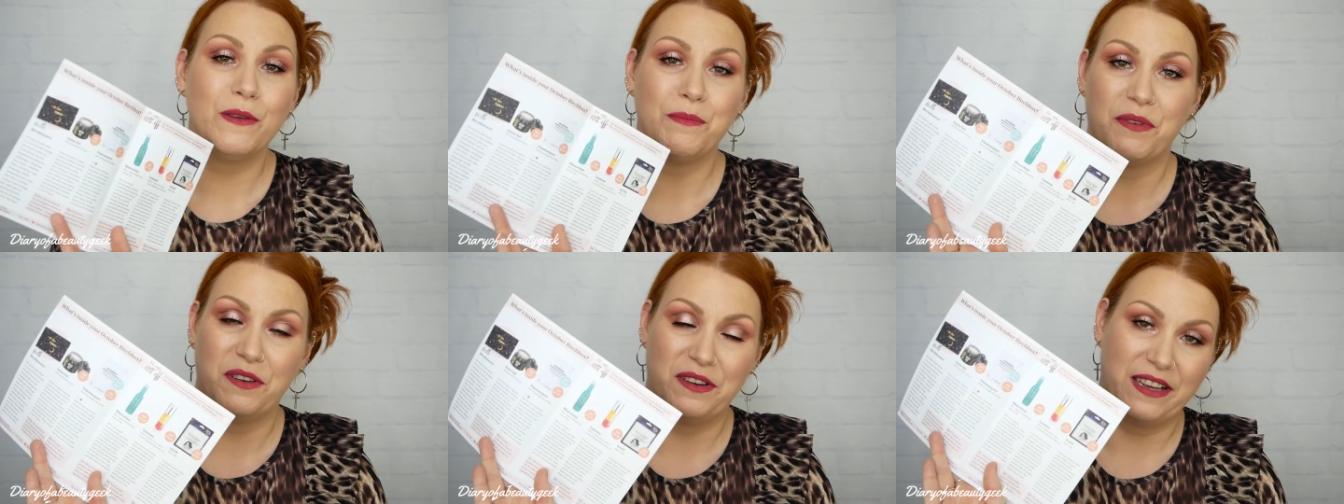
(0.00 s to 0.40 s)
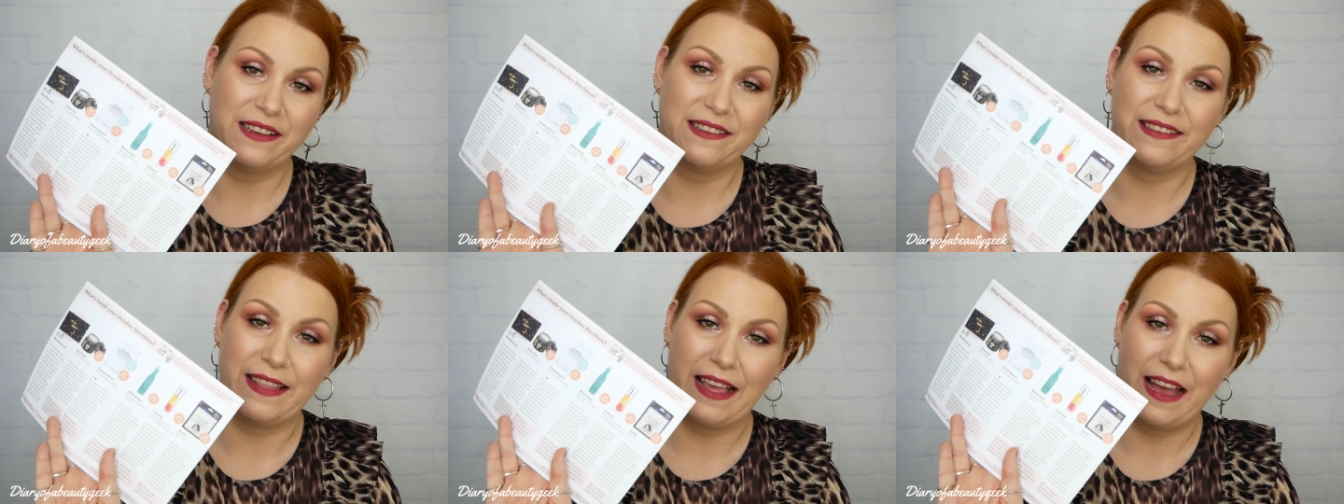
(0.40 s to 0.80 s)
all the
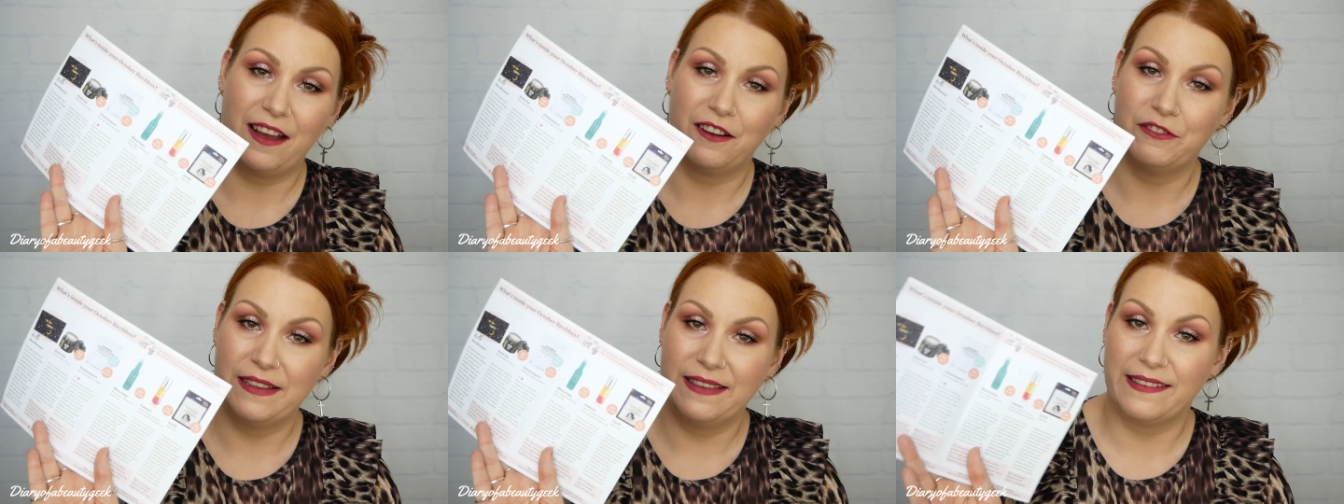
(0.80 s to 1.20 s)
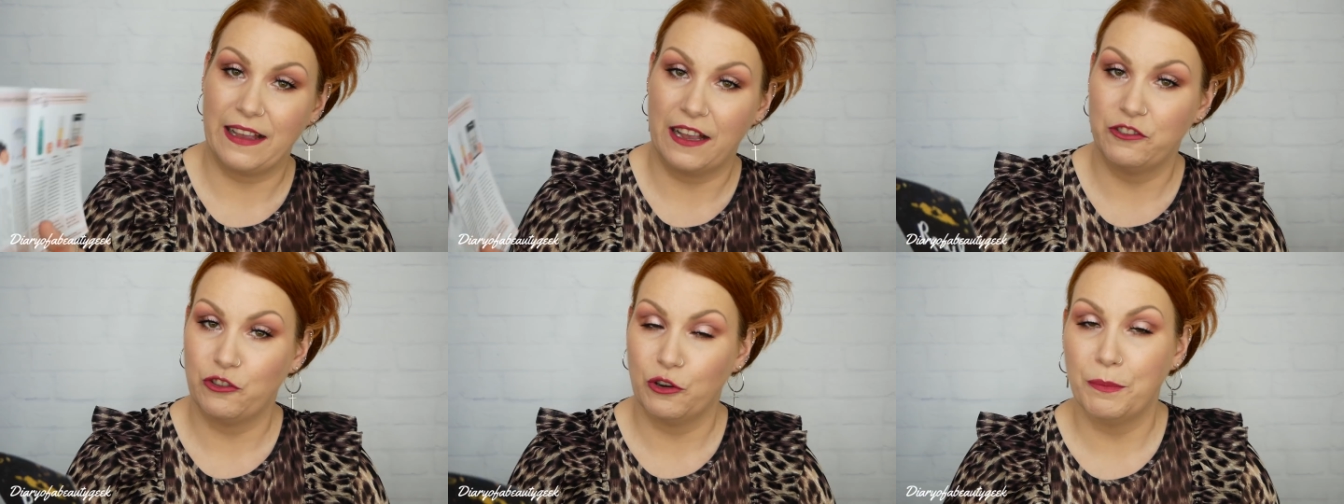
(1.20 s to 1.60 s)
products that are
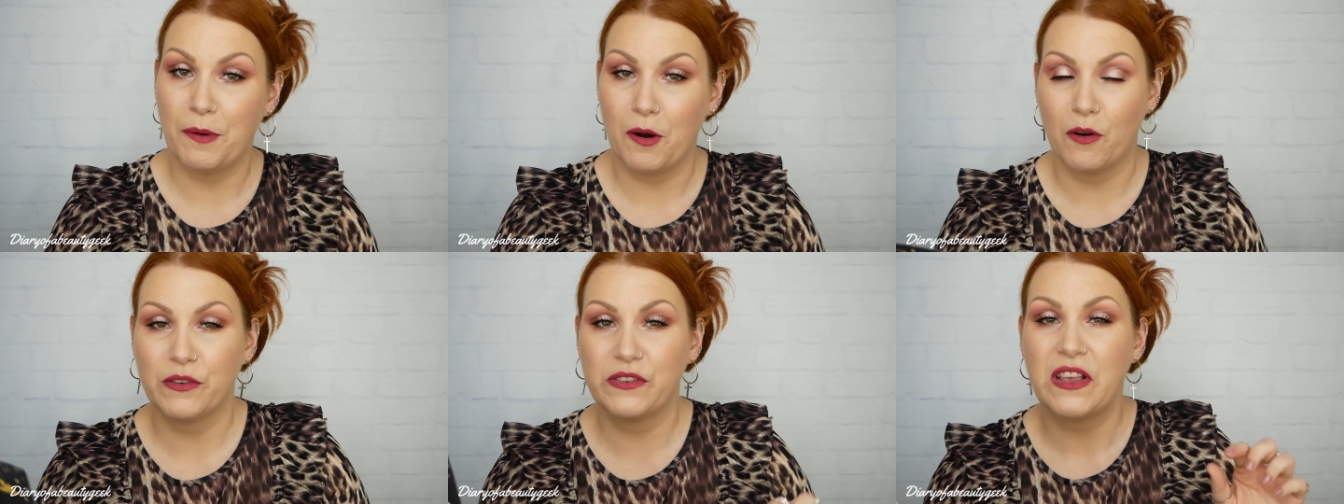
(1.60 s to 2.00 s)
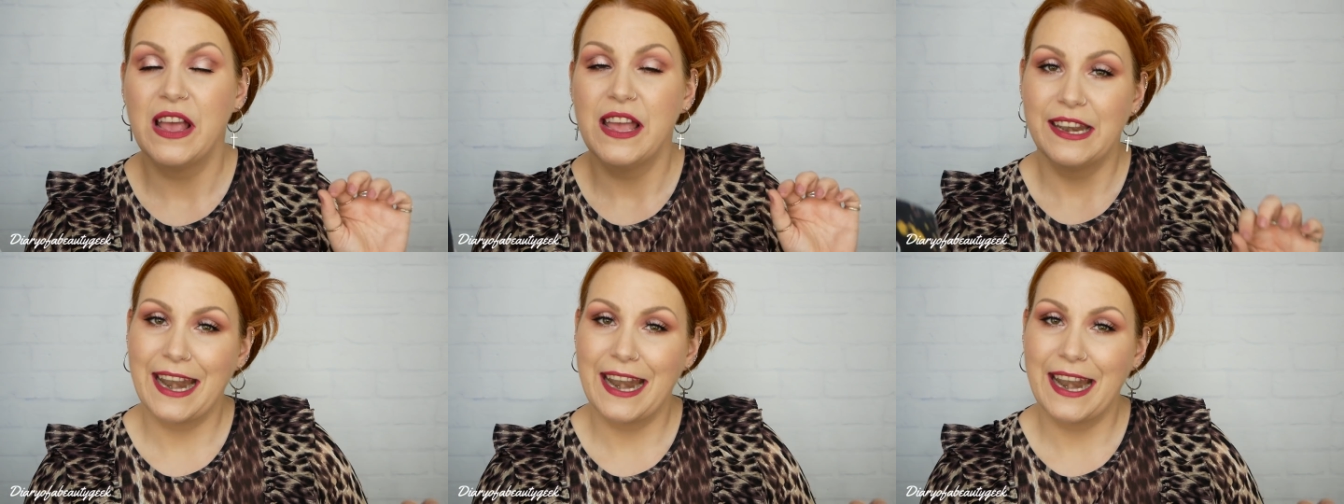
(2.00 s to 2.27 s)
inside your box.